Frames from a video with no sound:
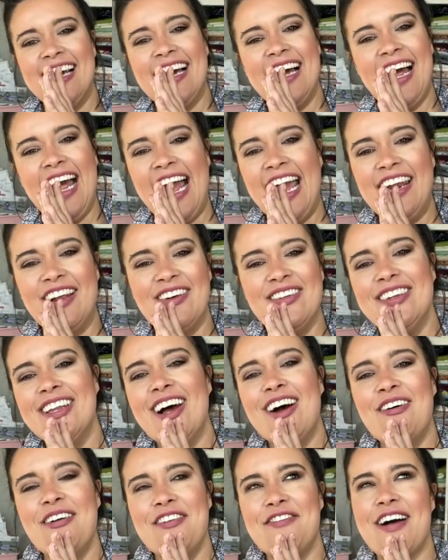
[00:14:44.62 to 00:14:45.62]
don't
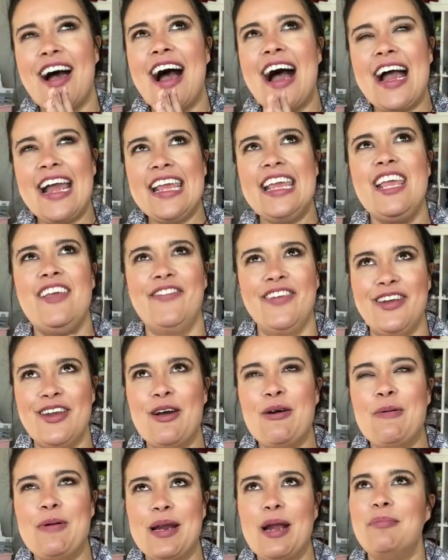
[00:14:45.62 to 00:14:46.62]
know if I even
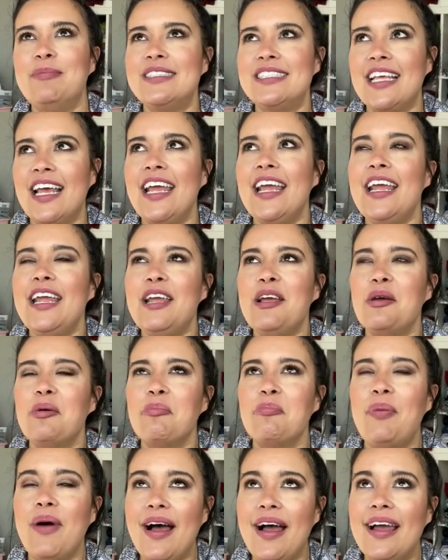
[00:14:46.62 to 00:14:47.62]
know what I'm saying,
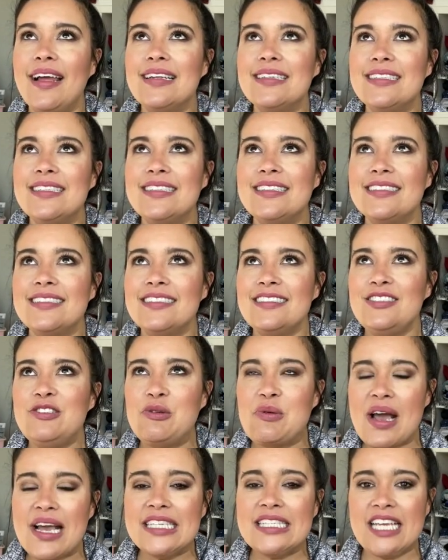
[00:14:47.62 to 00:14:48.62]
but
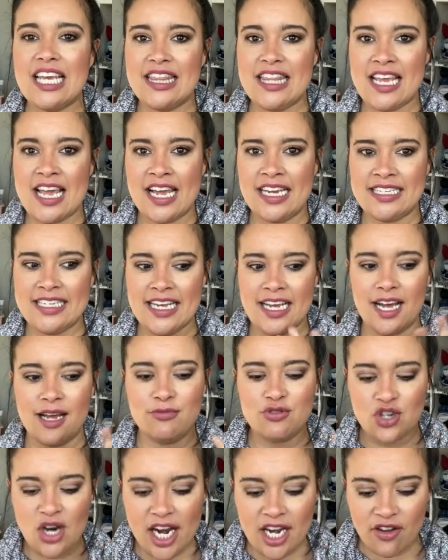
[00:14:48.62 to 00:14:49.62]
you guys get the idea.
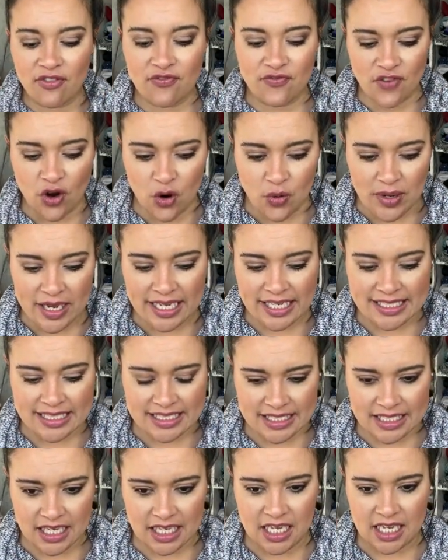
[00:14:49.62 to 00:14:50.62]
I'm trying to
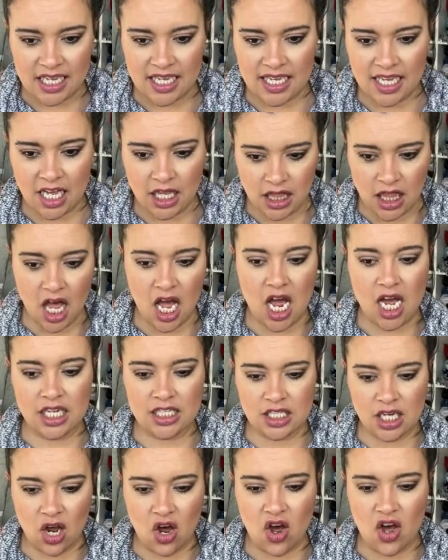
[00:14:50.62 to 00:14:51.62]
focus a
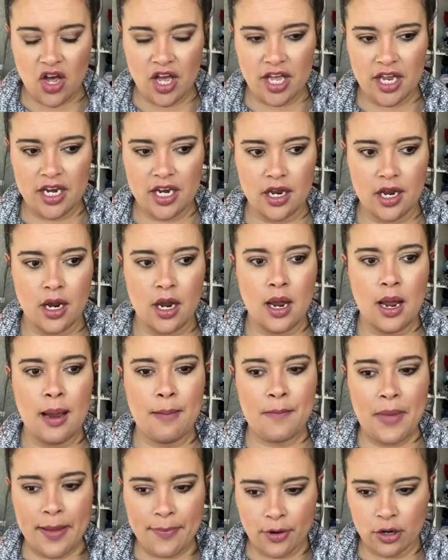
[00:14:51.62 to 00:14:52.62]
lot on
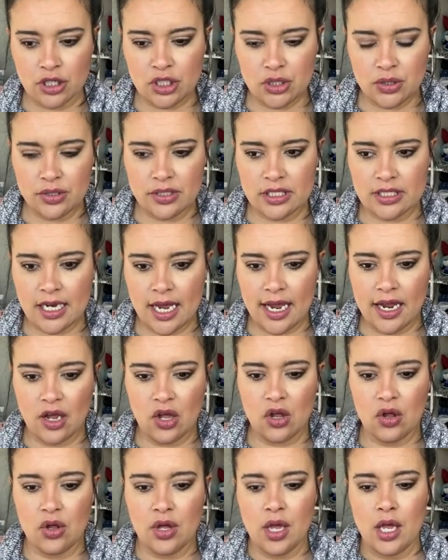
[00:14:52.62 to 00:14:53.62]
my personal
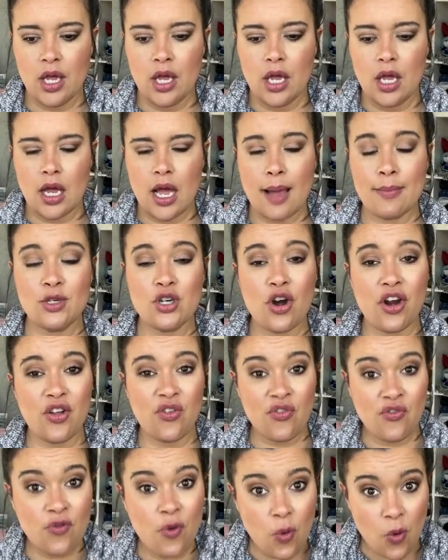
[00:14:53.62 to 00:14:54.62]
style. I'm turning
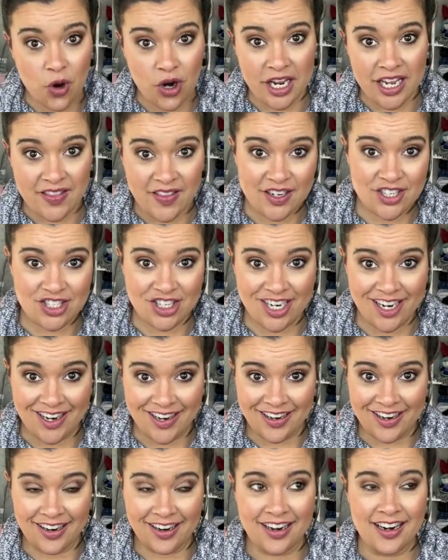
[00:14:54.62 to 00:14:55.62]
40 this
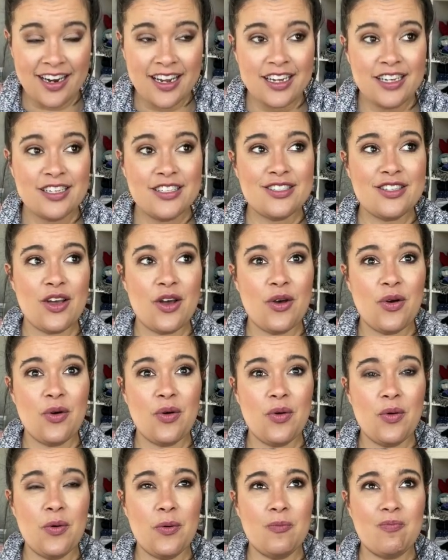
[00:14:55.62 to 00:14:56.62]
year.
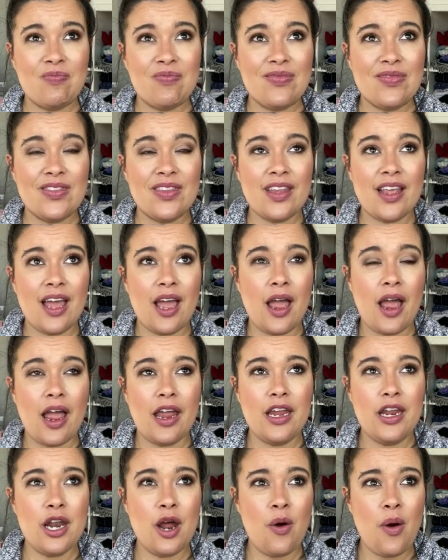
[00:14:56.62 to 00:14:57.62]
So
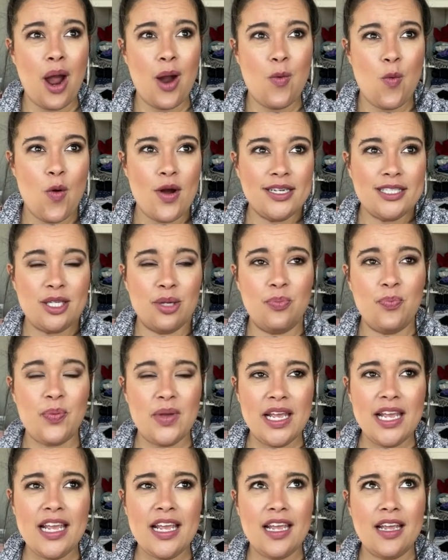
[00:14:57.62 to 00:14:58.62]
I want to
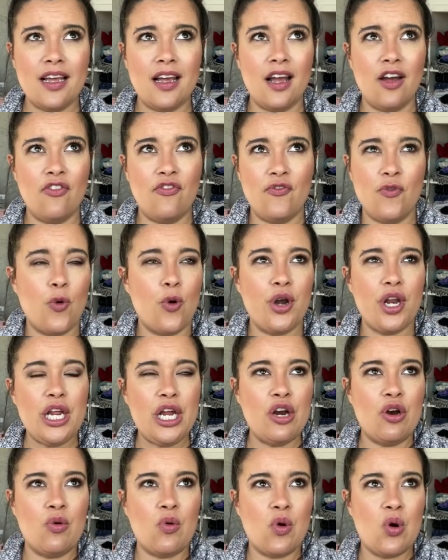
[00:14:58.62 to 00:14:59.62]
be a
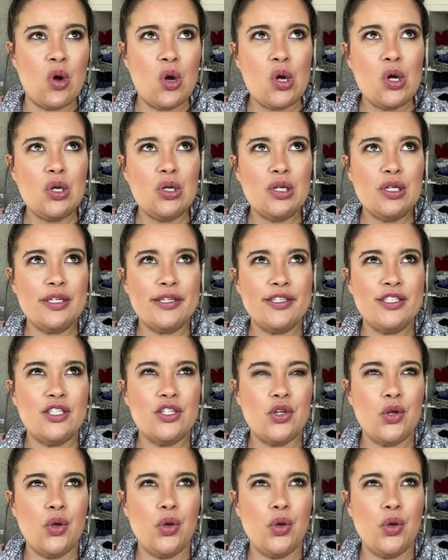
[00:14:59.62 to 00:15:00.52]
40-year-old